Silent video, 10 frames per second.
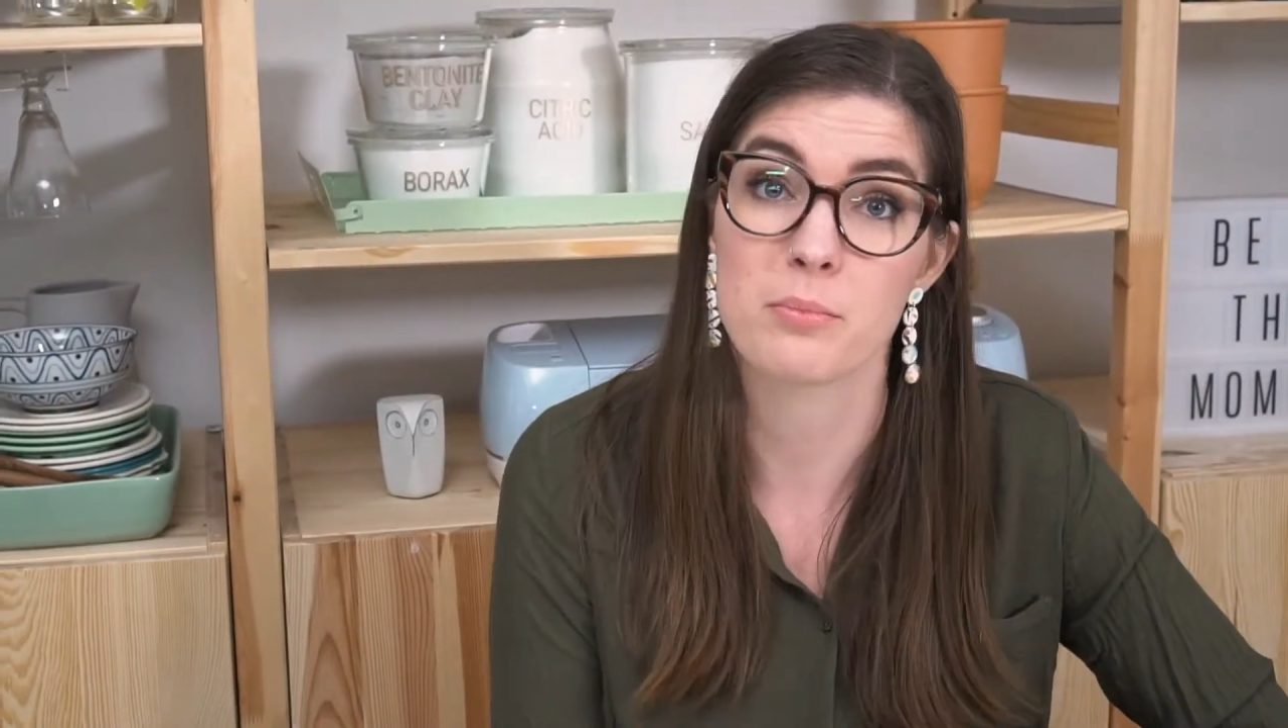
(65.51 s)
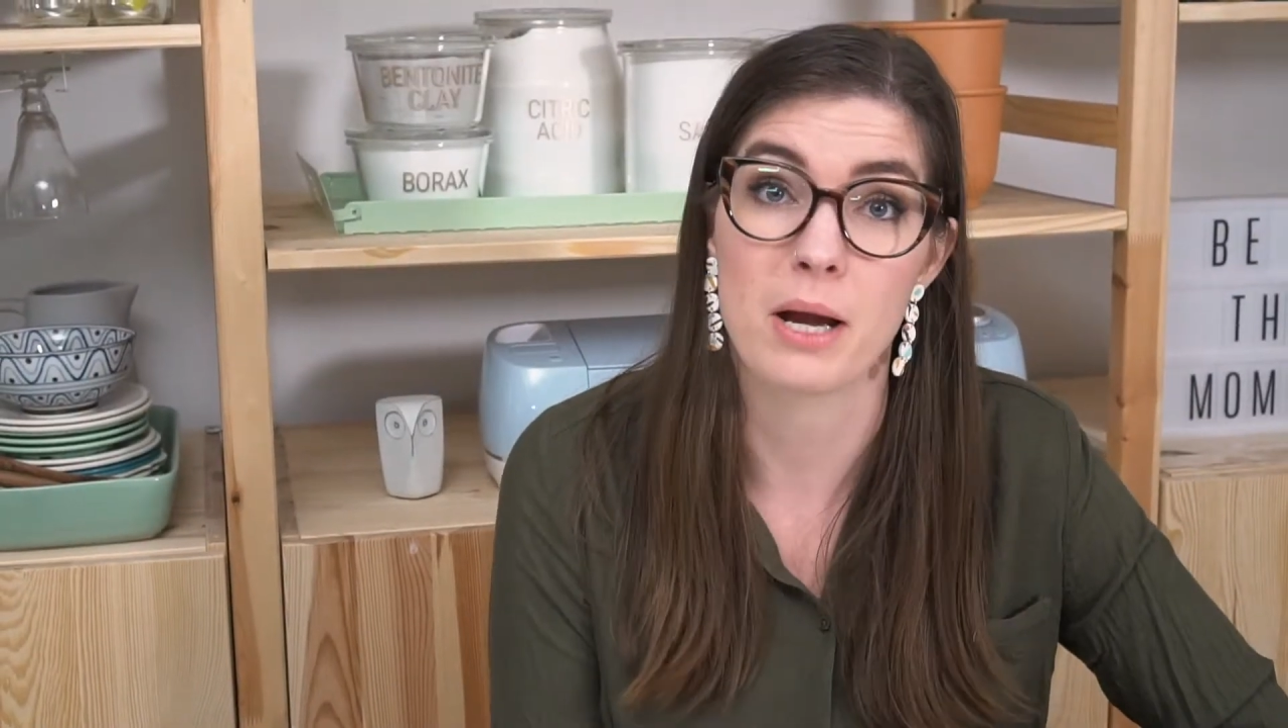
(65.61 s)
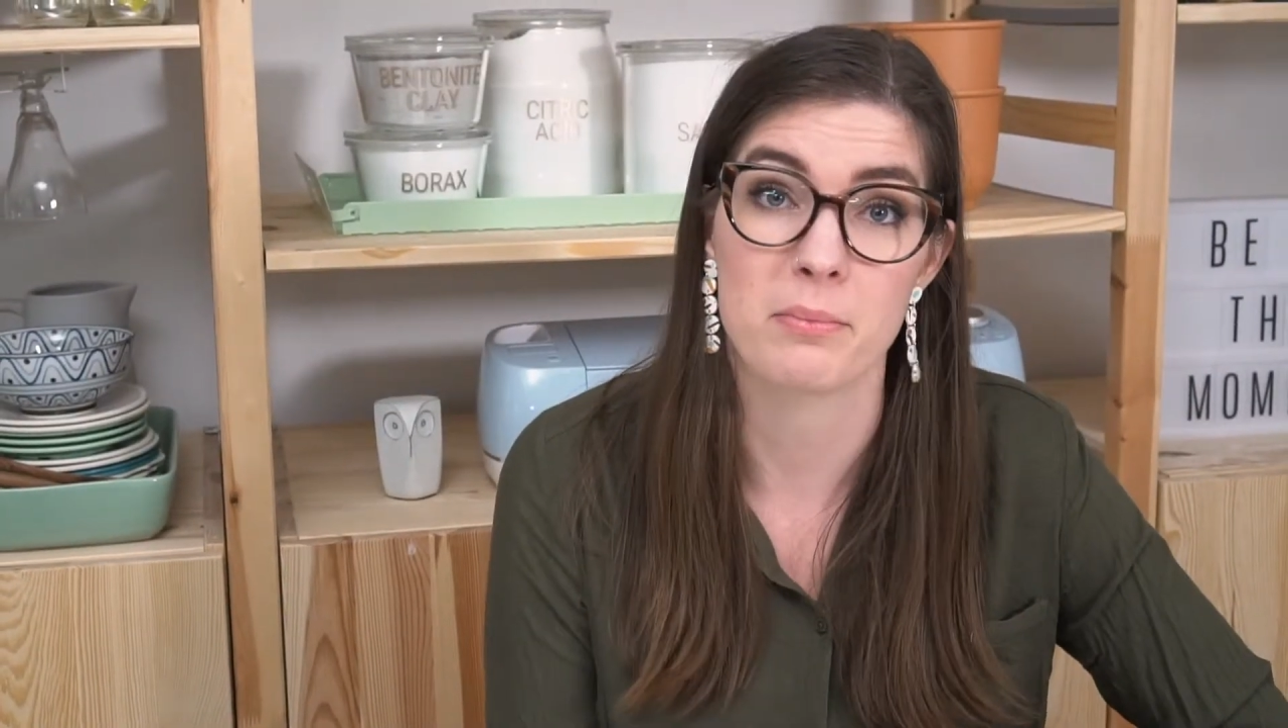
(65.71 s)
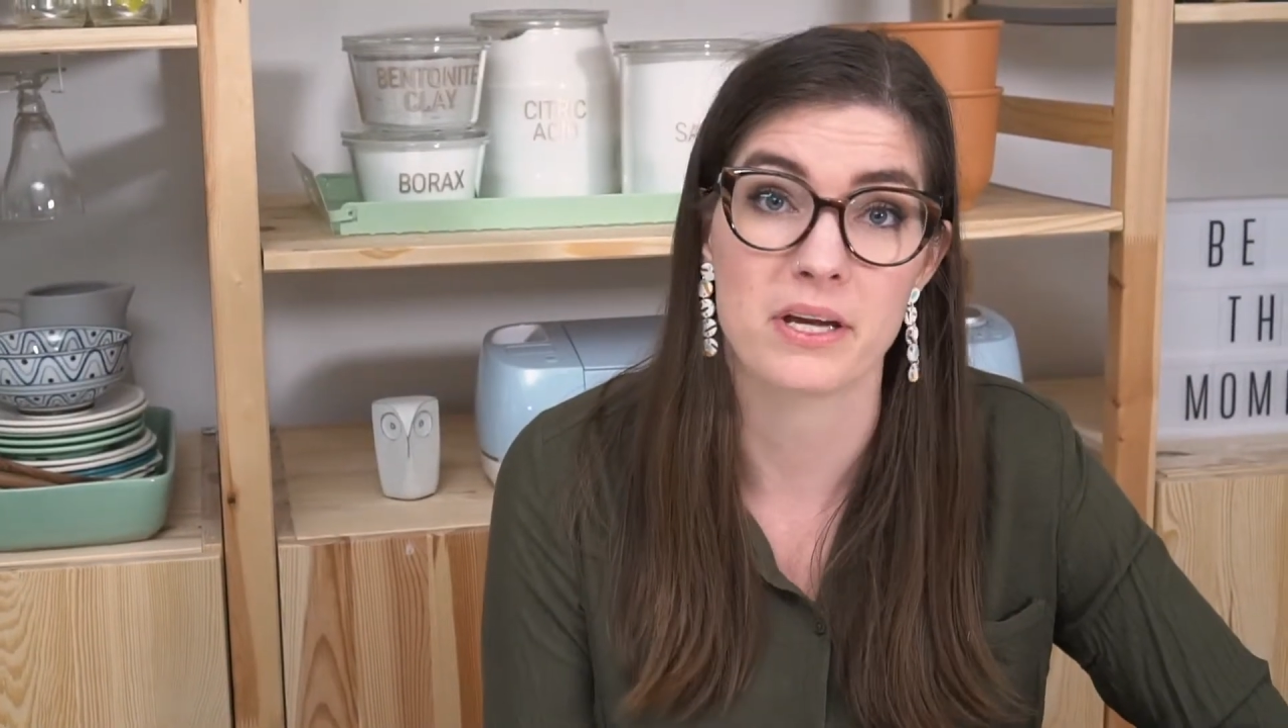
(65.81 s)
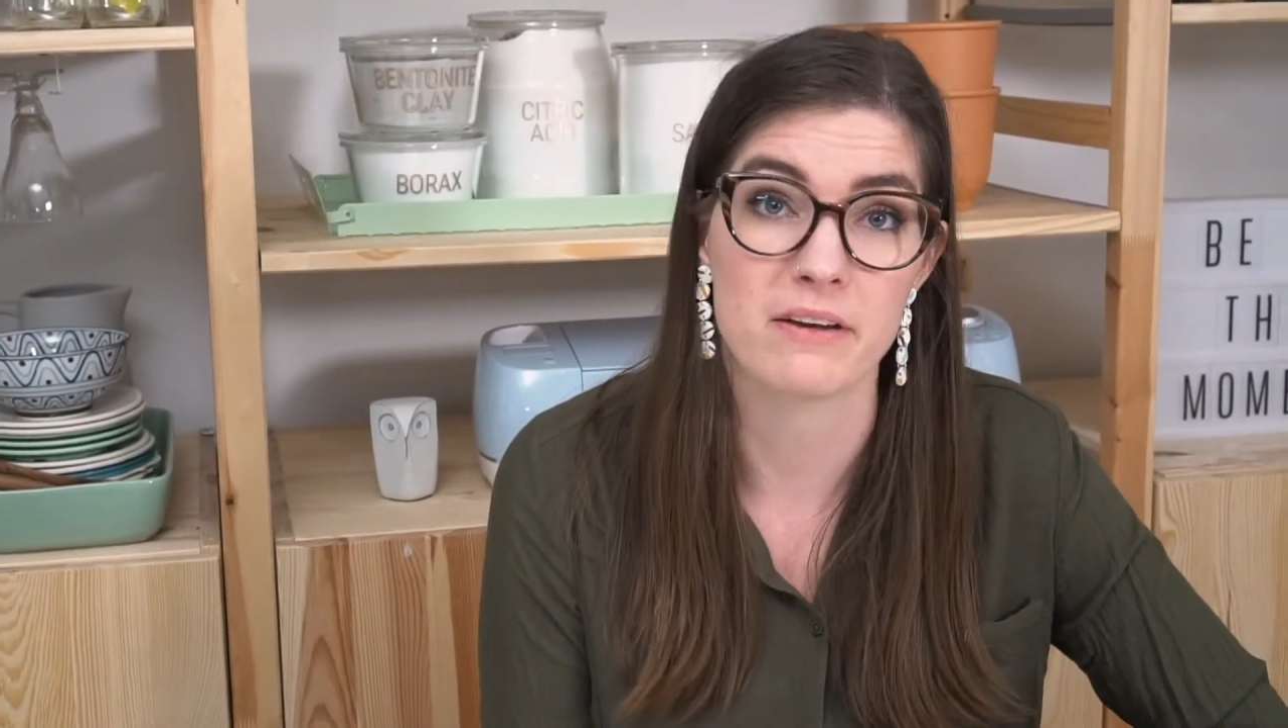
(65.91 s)

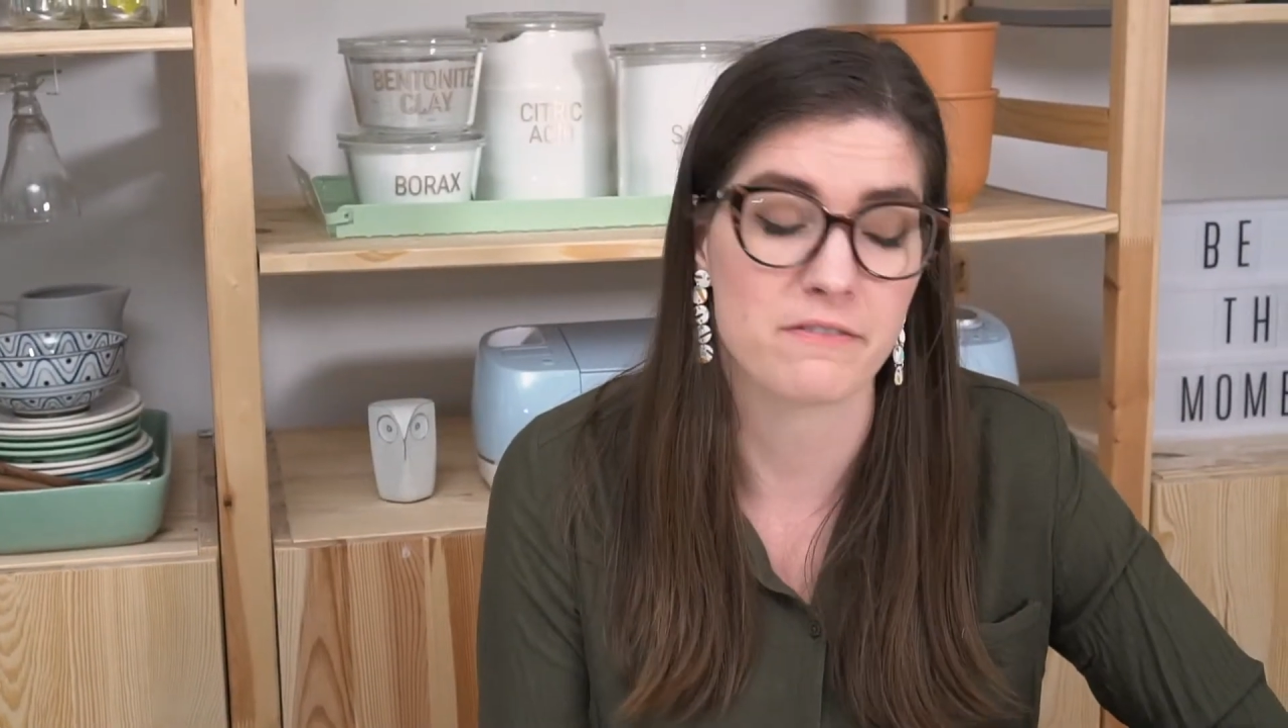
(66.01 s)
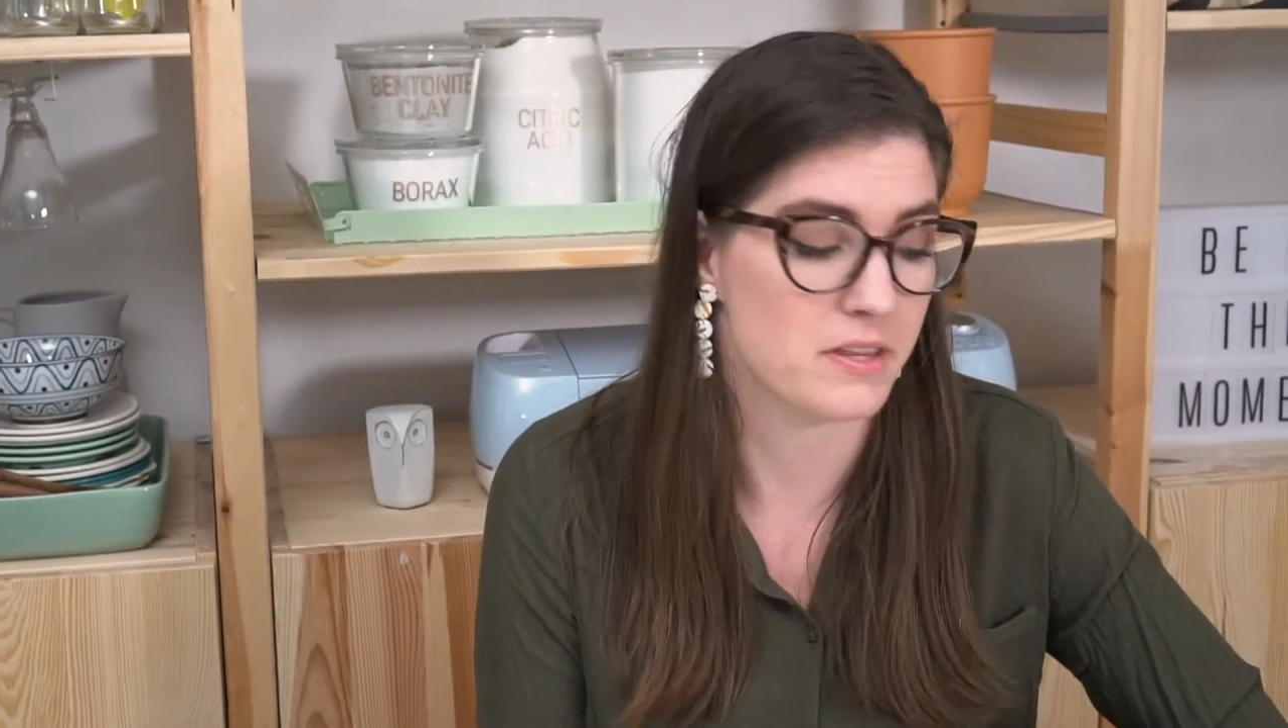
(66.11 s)
prepping it for